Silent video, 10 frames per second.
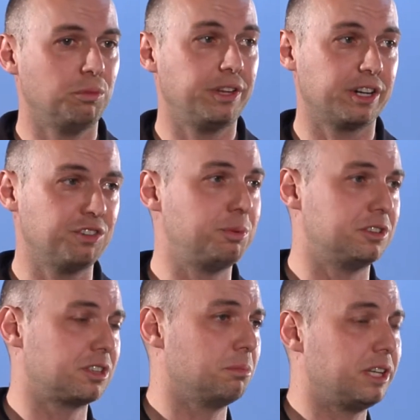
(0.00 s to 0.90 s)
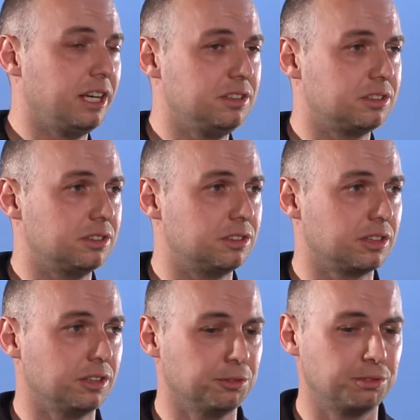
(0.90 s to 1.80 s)
There have been some cases
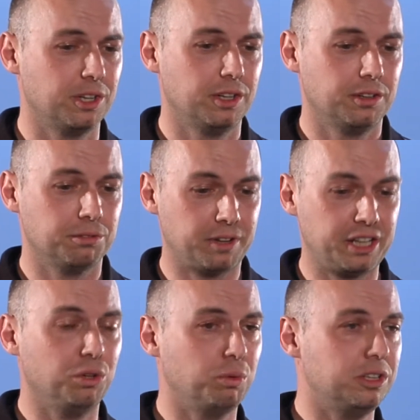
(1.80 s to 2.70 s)
of vinyl